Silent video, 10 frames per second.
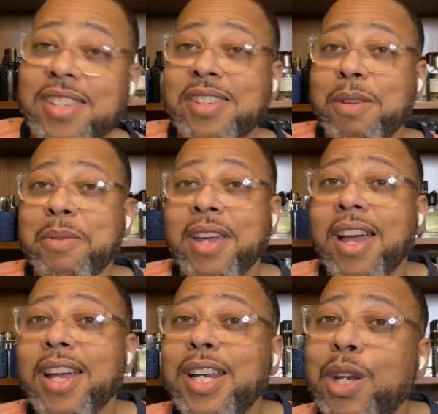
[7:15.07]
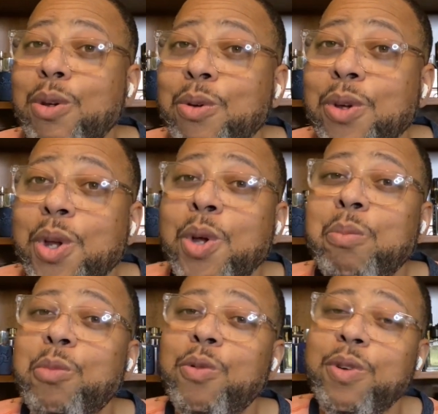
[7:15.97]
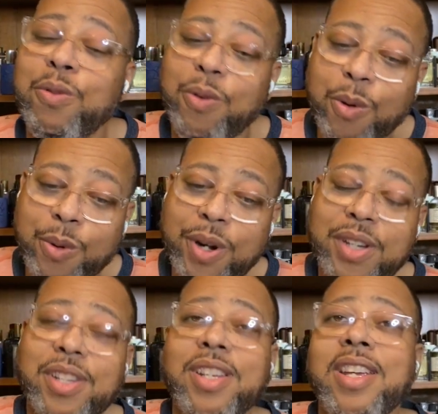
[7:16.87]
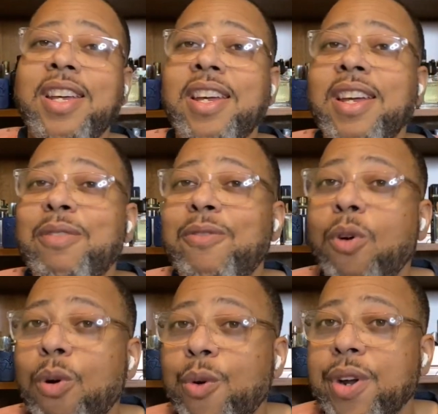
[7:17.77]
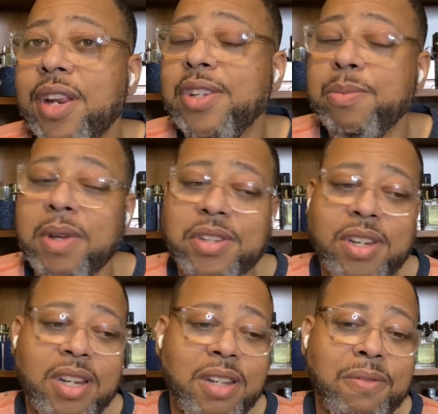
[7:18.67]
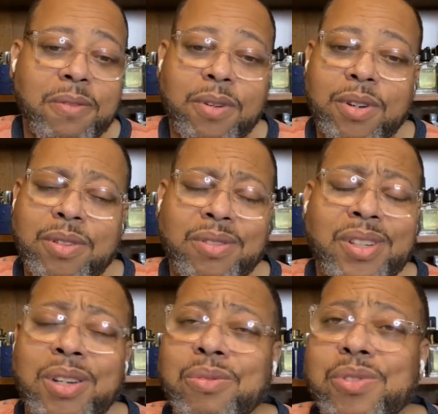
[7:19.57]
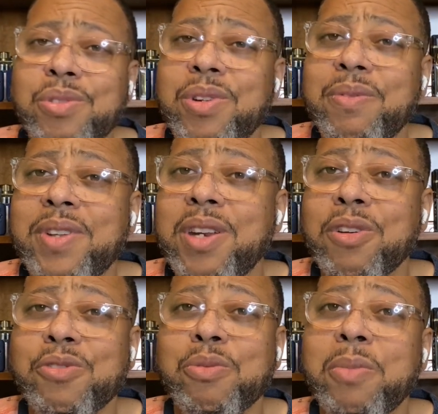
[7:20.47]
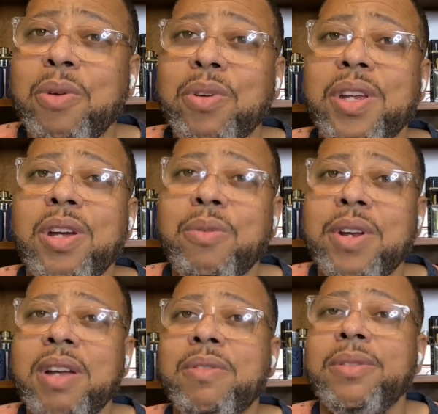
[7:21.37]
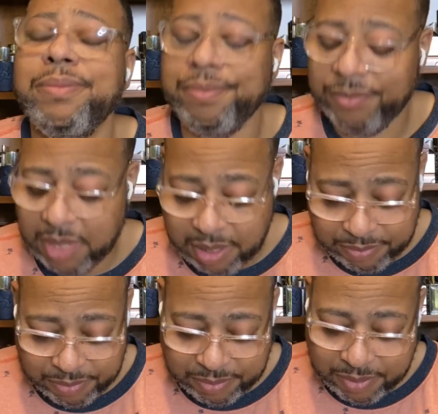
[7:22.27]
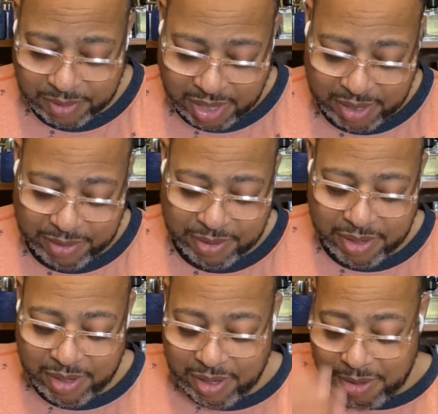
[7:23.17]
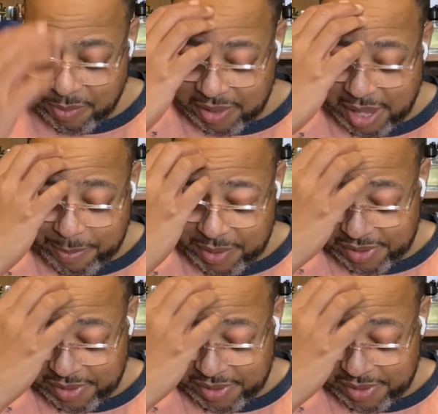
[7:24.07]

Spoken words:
is something I can do moving forward. Especially for, you know, shooting videos remotely or whatever. Yeah. Okay. With that being